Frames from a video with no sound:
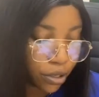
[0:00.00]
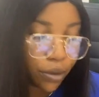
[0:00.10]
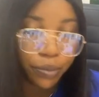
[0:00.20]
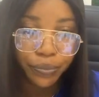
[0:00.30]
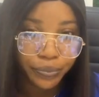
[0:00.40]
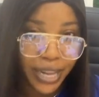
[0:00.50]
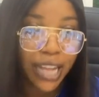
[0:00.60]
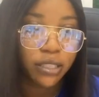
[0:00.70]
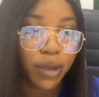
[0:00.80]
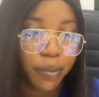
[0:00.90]
So
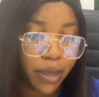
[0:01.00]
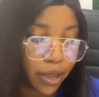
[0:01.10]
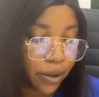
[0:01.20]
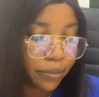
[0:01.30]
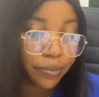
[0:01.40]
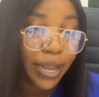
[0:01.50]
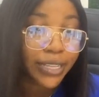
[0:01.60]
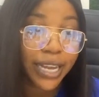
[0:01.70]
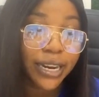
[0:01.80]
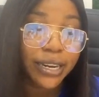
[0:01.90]
that's why I'm here.
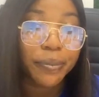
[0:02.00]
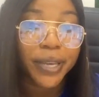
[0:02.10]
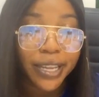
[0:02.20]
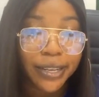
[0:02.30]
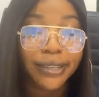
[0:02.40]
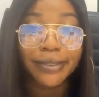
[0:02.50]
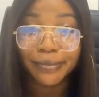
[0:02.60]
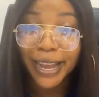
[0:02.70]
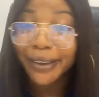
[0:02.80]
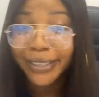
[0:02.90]
I said in the beginning,
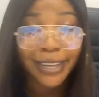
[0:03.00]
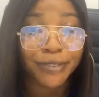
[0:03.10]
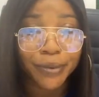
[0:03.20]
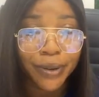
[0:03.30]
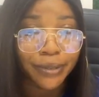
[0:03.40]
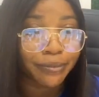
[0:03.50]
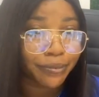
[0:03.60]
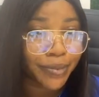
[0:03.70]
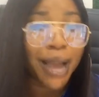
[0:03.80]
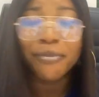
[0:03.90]
I got everyone.
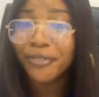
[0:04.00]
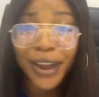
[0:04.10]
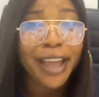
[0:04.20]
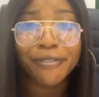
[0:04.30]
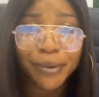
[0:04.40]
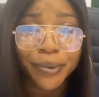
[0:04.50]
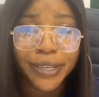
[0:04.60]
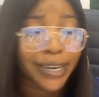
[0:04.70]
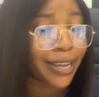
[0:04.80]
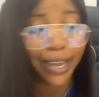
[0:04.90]
I'm for
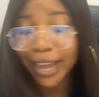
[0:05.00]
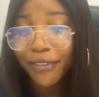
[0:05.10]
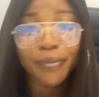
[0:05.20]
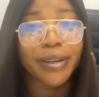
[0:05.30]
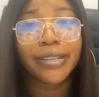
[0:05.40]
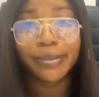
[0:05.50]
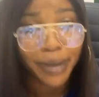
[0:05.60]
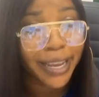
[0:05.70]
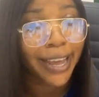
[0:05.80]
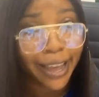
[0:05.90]
everybody, like everybody is
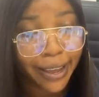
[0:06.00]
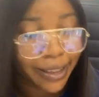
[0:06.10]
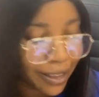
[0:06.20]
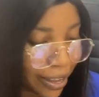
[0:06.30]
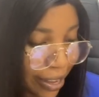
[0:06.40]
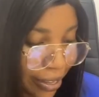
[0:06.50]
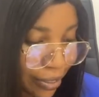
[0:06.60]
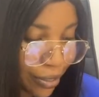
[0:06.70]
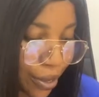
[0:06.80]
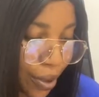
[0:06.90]
my guy.
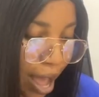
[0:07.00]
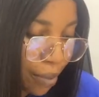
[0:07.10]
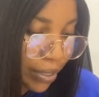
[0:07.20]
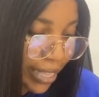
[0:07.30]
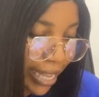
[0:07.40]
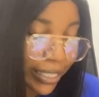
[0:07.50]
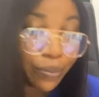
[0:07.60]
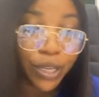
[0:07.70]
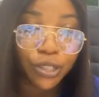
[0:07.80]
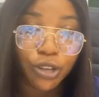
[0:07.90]
So I'll be
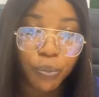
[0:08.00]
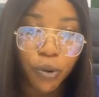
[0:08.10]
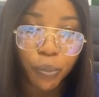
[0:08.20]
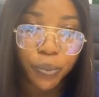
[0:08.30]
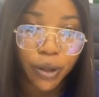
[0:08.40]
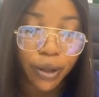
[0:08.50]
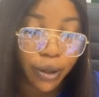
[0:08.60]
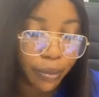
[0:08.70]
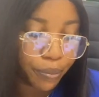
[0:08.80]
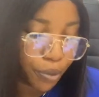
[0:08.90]
starting with top
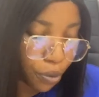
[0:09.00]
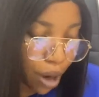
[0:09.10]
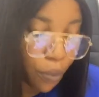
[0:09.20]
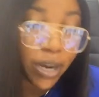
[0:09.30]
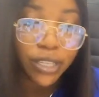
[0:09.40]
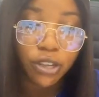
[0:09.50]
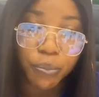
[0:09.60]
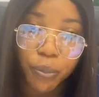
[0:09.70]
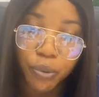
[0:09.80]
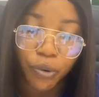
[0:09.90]
up program, what a
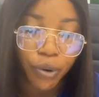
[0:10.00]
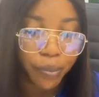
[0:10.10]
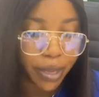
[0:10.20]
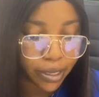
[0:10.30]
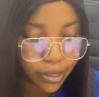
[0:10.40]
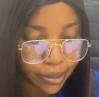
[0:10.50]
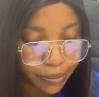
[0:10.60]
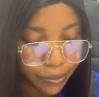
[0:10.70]
top up program is.